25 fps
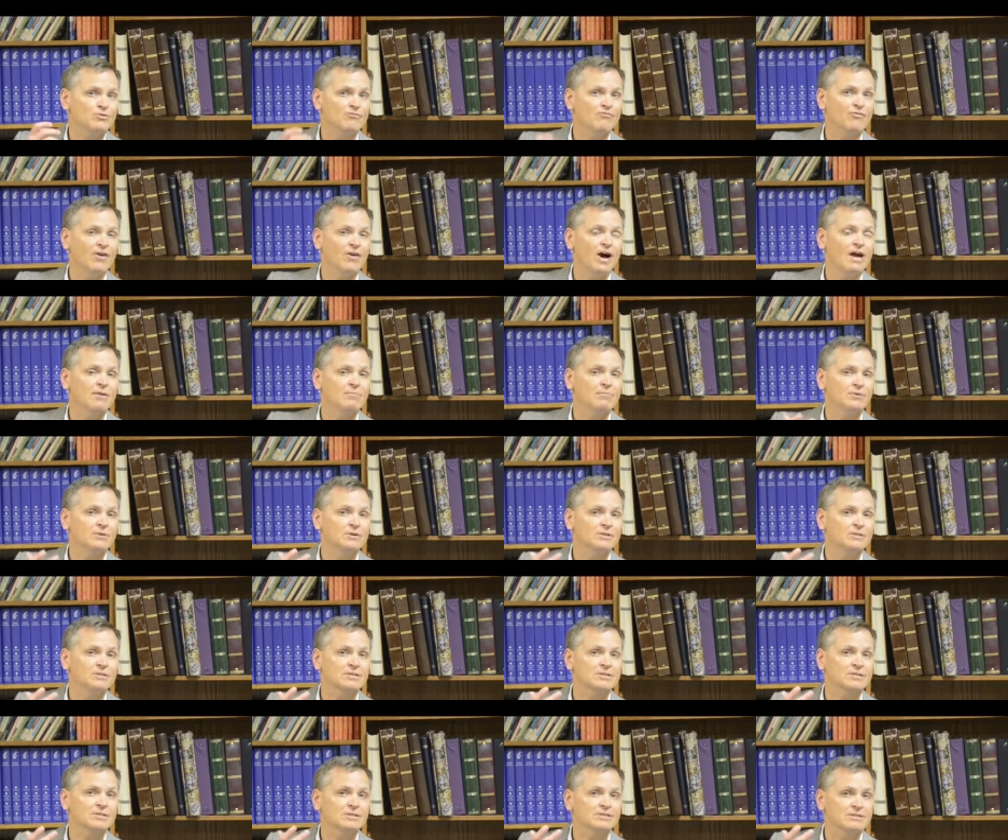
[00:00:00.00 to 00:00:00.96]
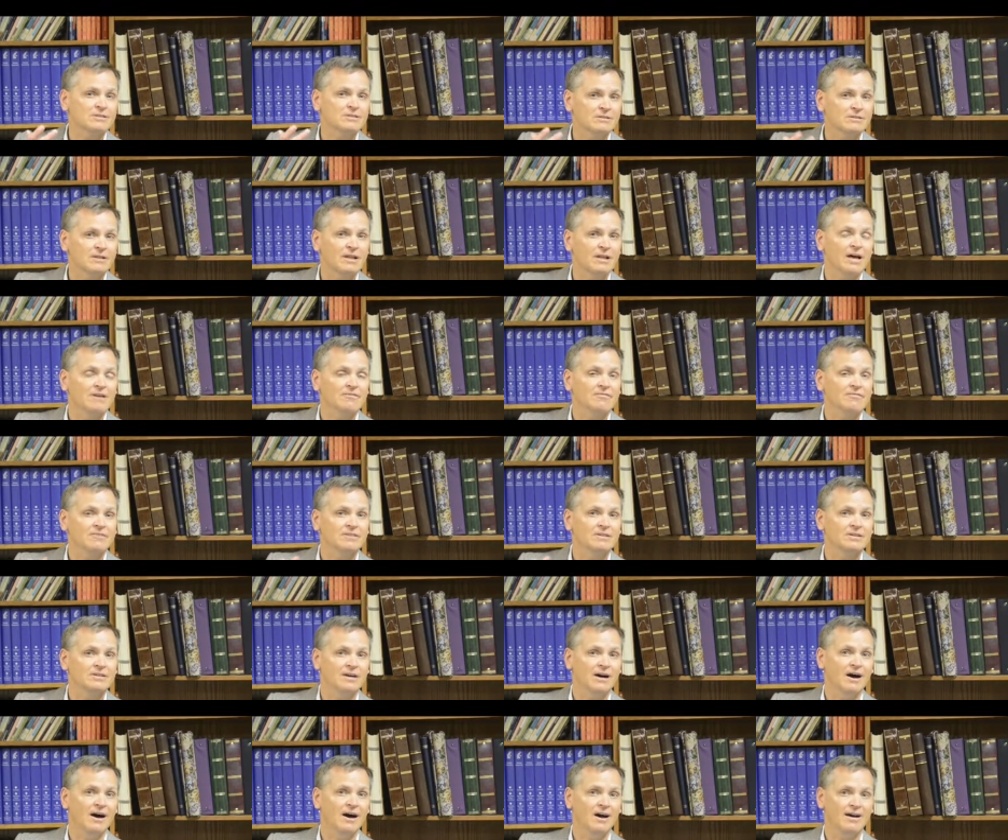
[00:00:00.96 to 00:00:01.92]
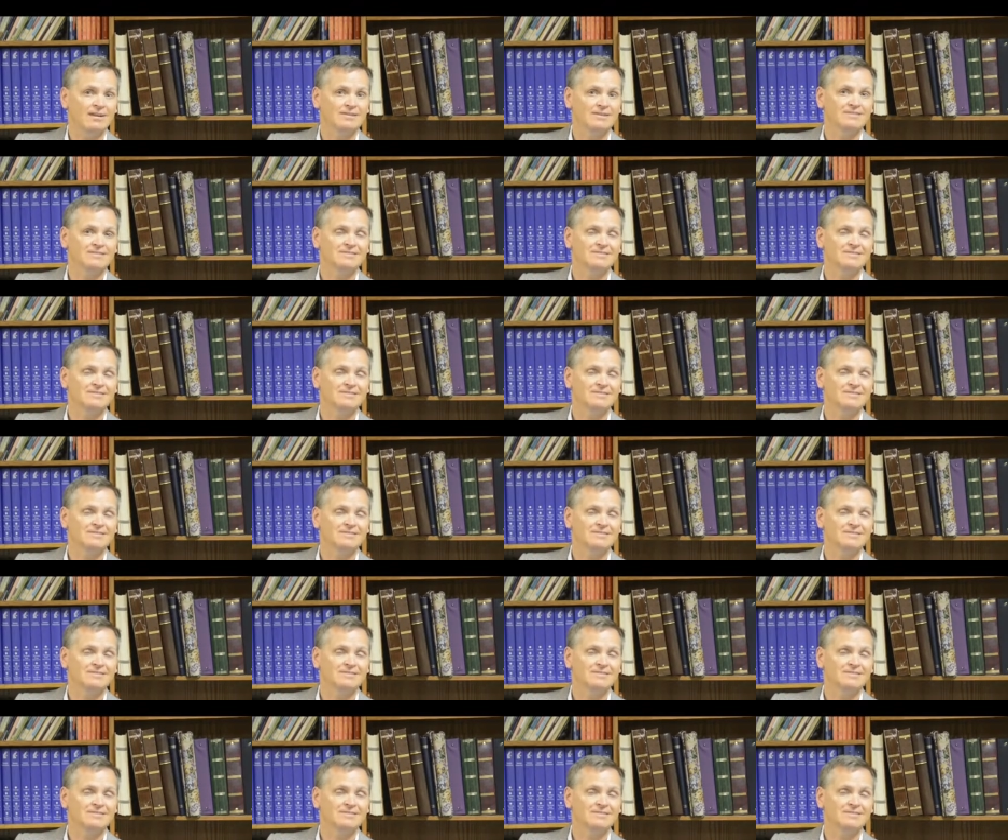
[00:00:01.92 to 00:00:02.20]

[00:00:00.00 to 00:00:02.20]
vibrant life in God.